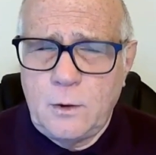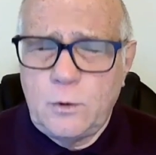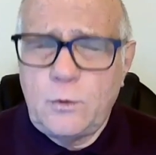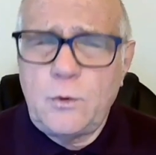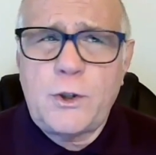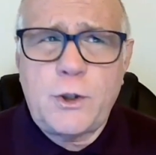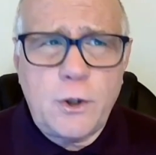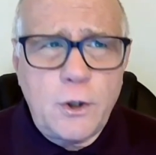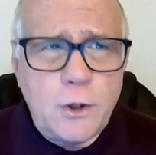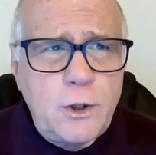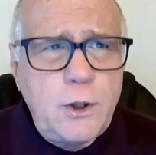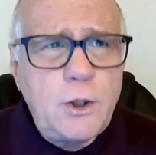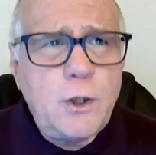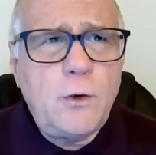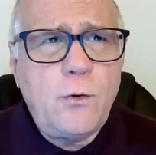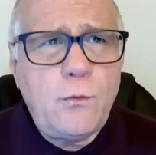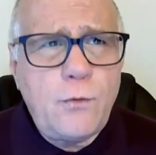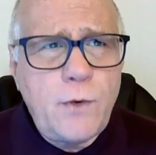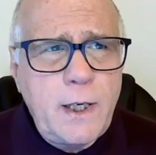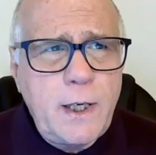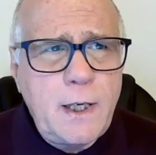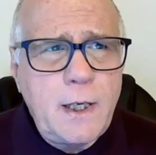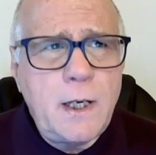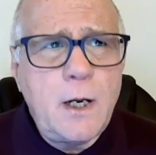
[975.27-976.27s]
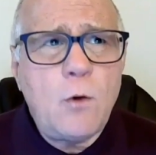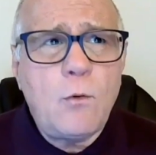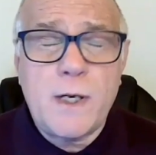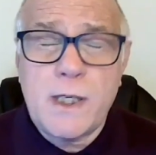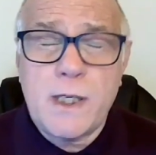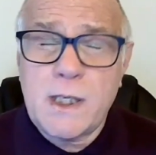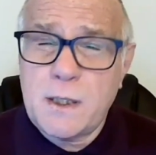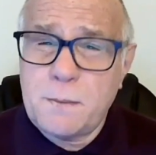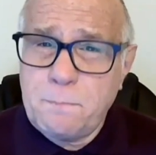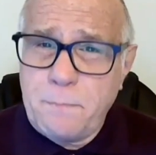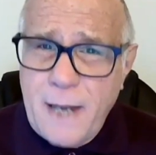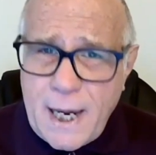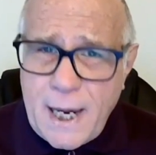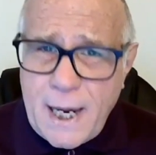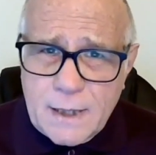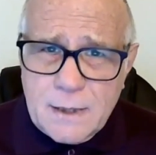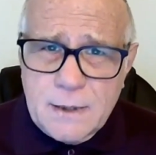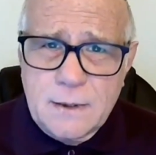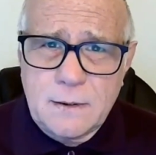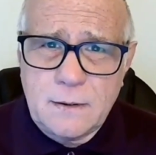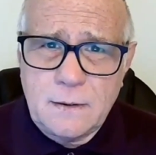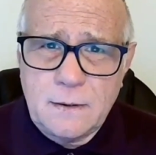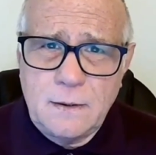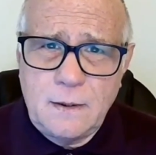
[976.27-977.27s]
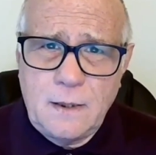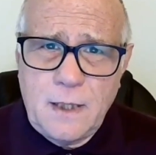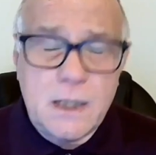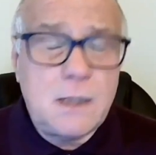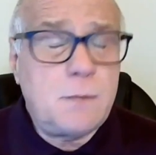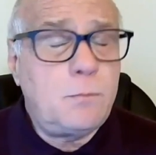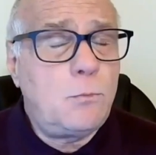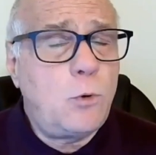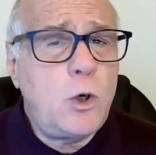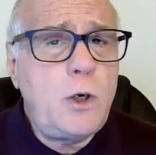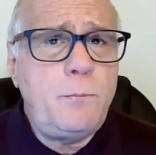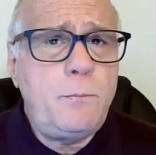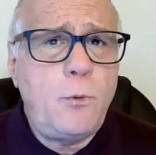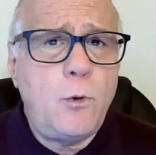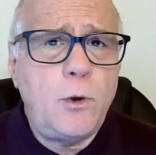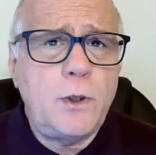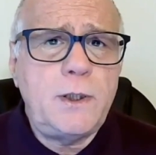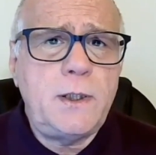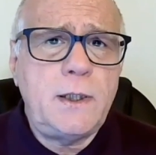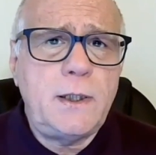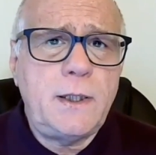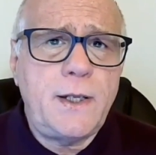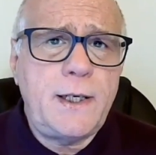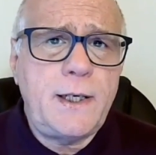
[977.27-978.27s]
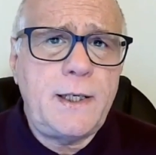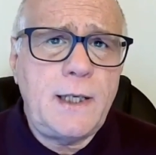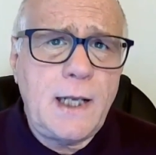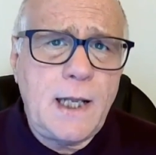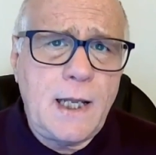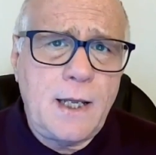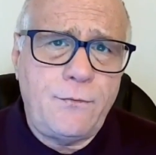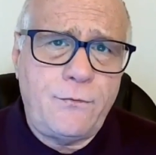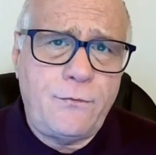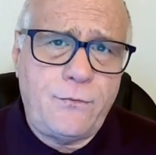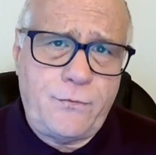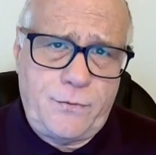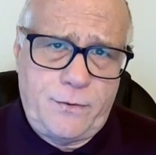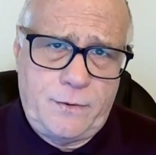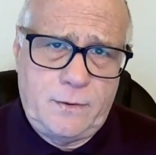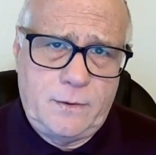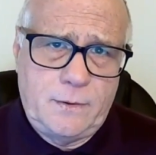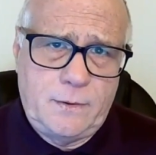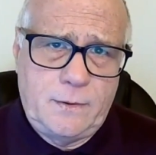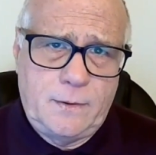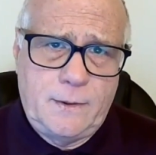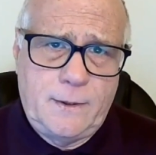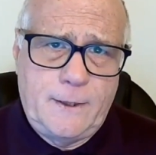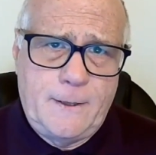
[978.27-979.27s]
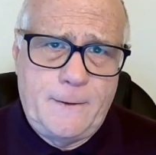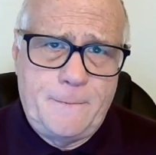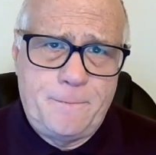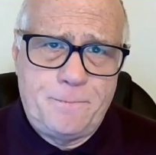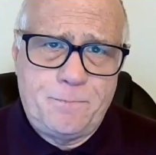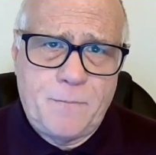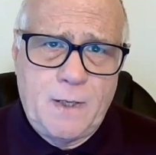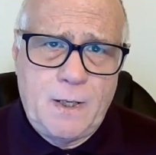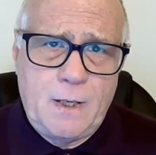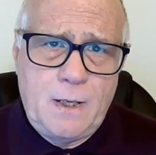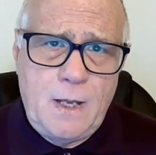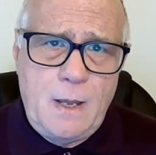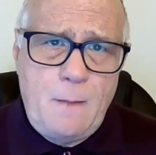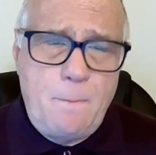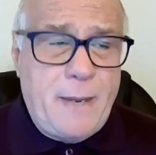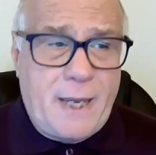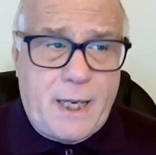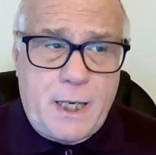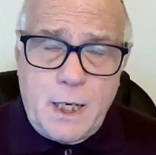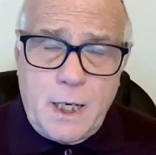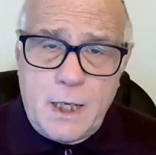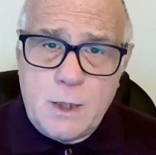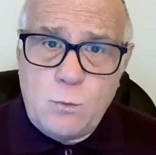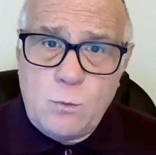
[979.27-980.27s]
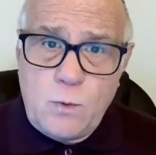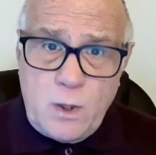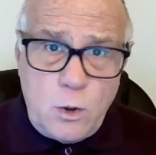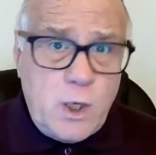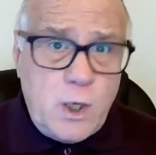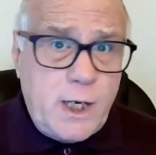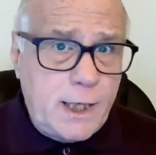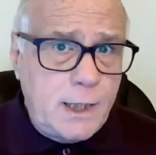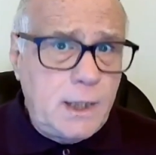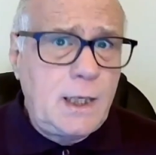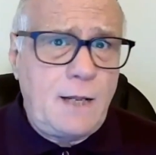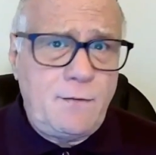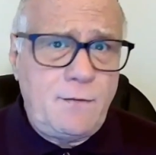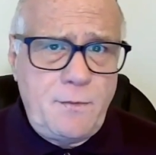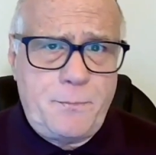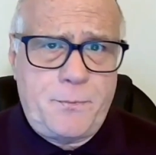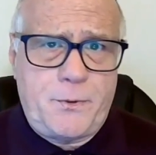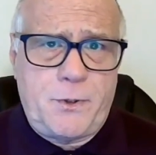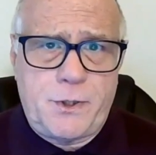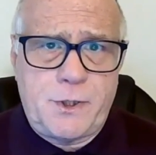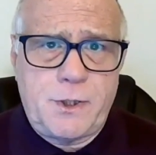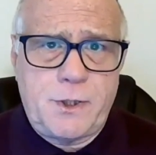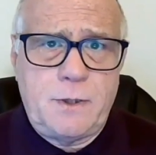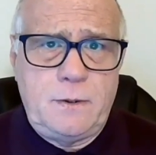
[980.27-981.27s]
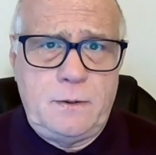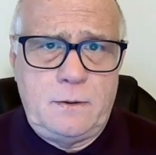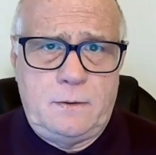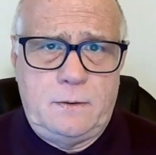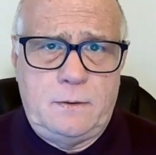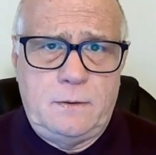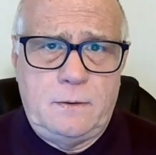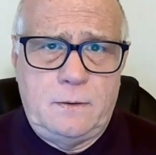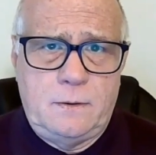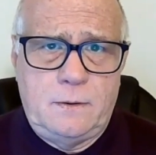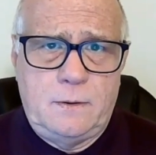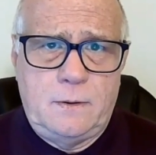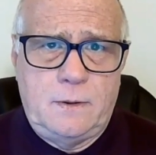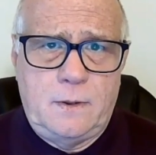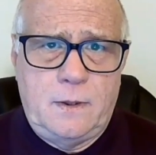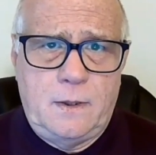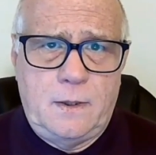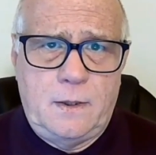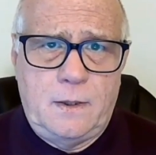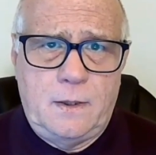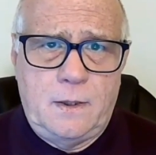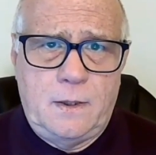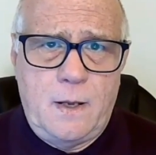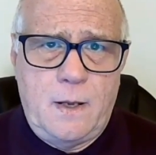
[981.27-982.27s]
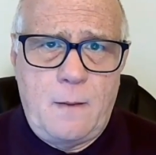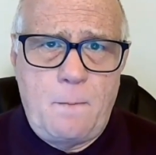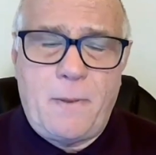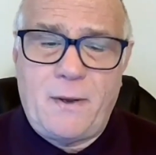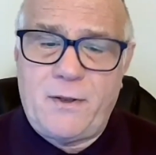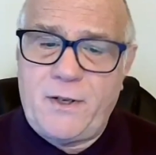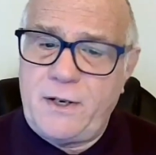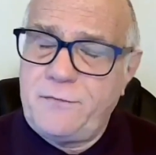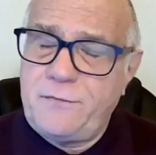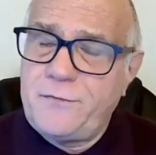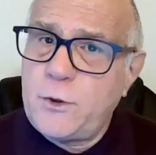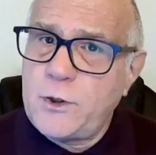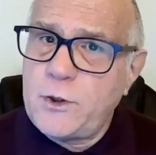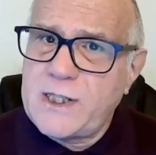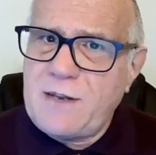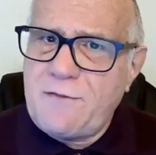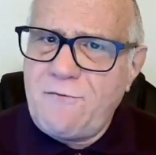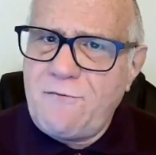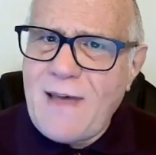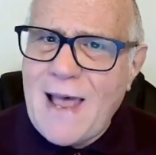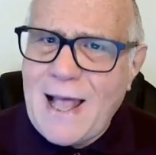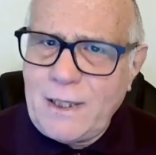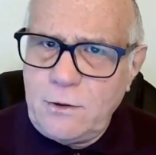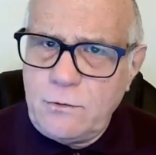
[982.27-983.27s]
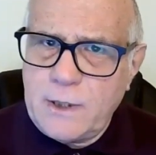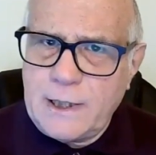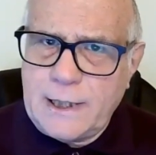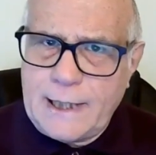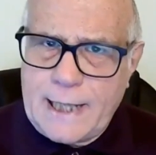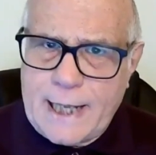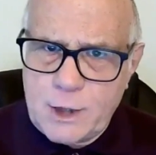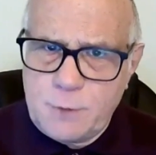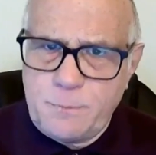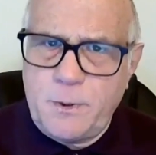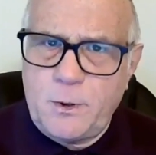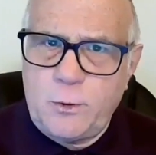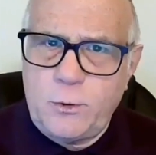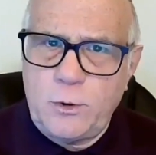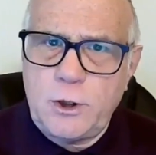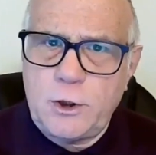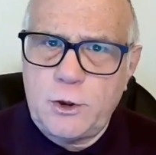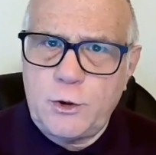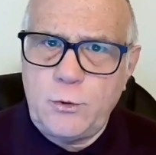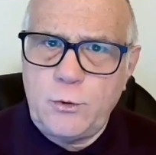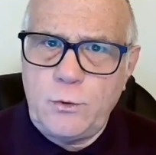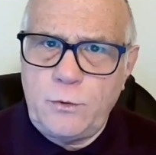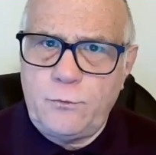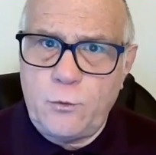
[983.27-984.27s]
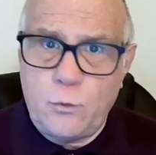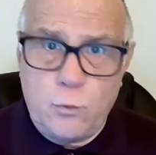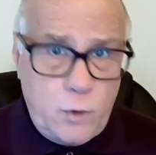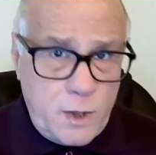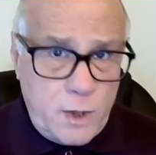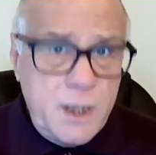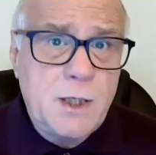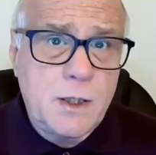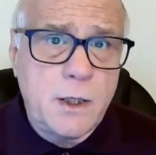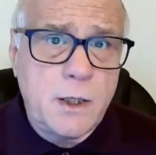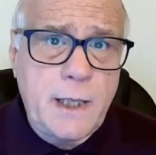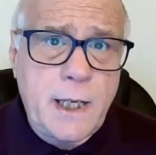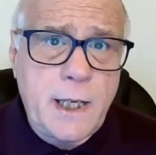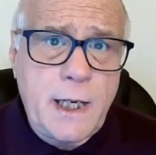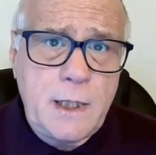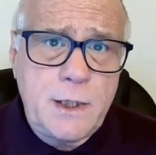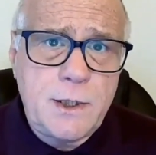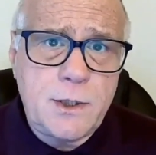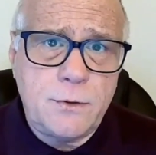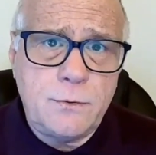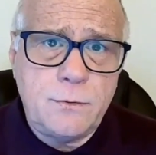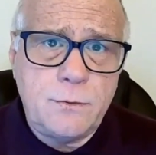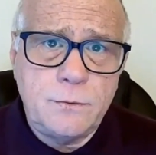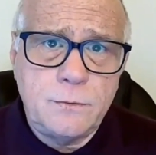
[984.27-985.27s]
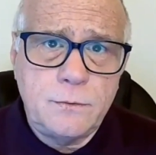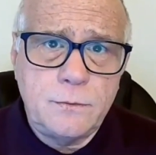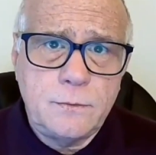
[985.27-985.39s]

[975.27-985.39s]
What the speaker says: To a certain degree, respect is more important than love, because you can love a person, but if there's a value clash between the two of you, he's going to hate you.